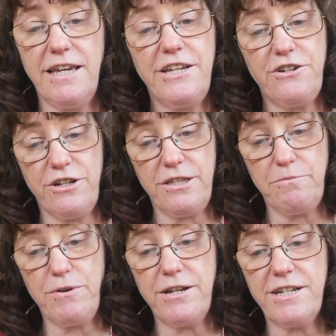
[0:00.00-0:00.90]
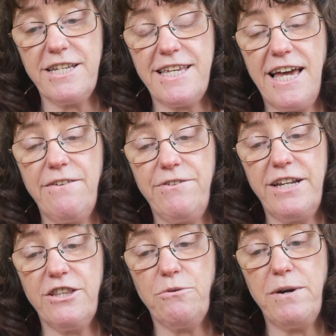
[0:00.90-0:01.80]
He turns them round in his hand,
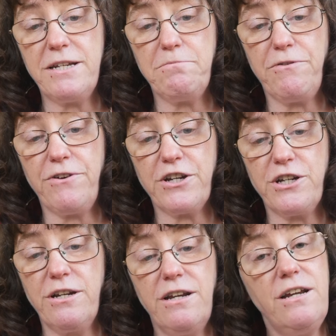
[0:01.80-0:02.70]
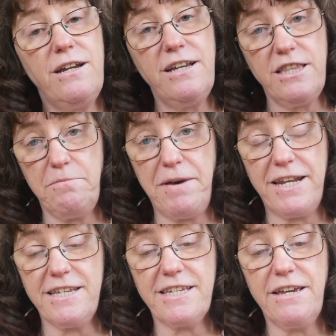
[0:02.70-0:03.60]
feeling their weight and perfection. The
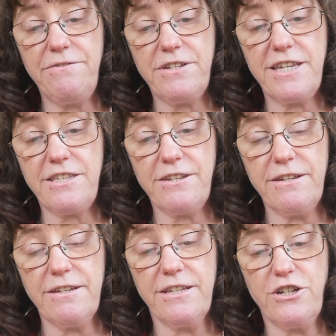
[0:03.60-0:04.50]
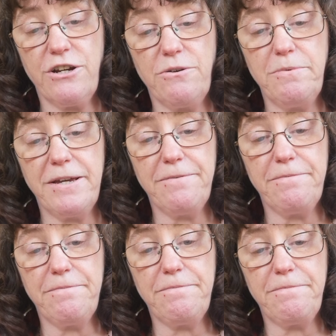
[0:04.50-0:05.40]
man has a gift, says Jeremy.
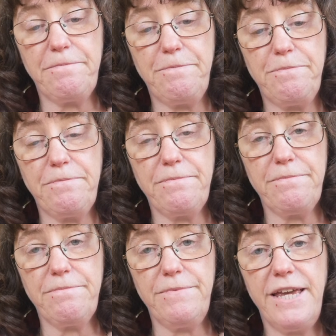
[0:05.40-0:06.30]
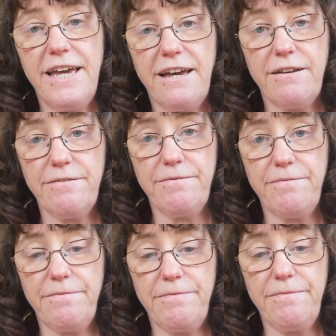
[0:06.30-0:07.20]
Yeah.
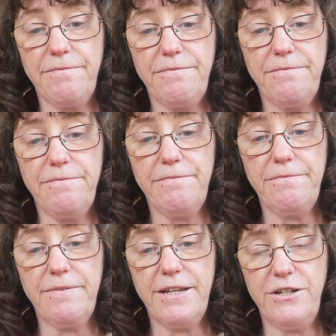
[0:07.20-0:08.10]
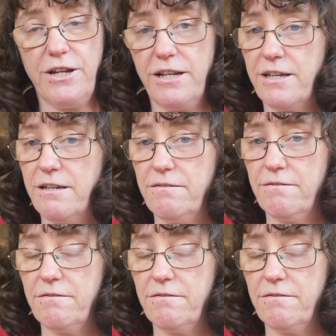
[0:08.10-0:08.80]
Angelica?